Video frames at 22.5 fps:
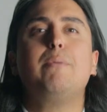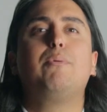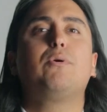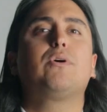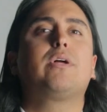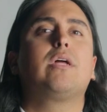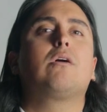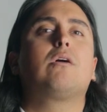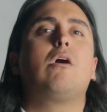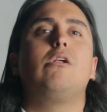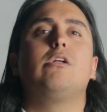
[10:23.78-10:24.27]

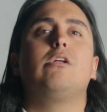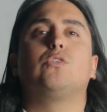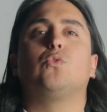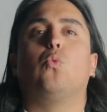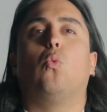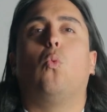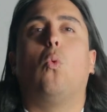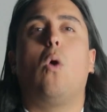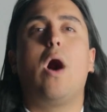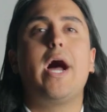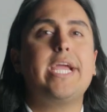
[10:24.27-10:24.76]
can call us
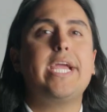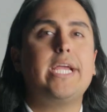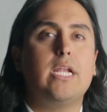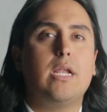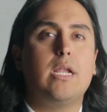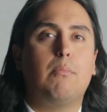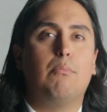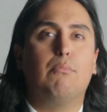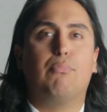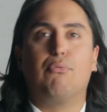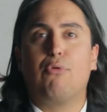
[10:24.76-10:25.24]
white,
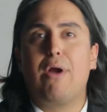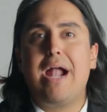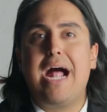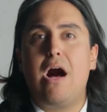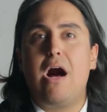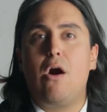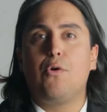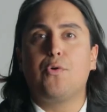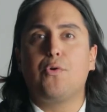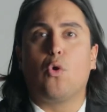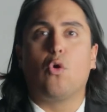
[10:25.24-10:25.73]

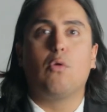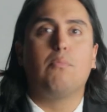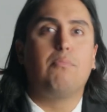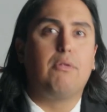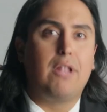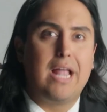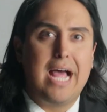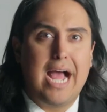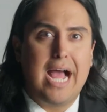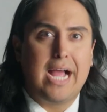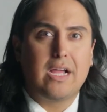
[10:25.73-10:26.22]
brown, or
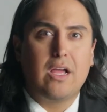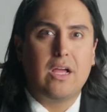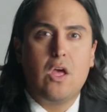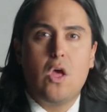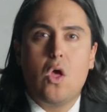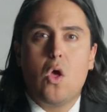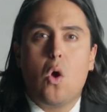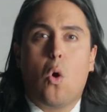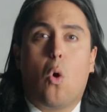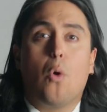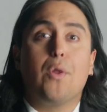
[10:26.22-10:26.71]
black,
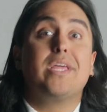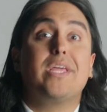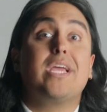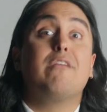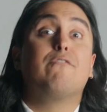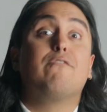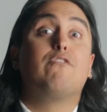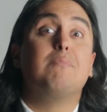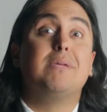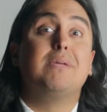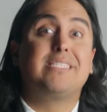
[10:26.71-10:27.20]
or the
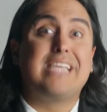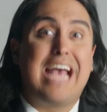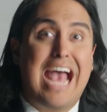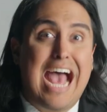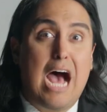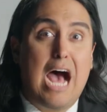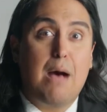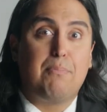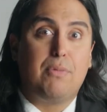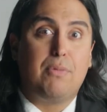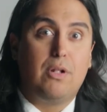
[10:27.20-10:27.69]
infamous
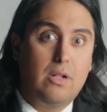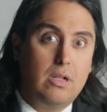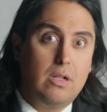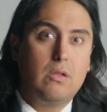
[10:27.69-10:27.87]
apple.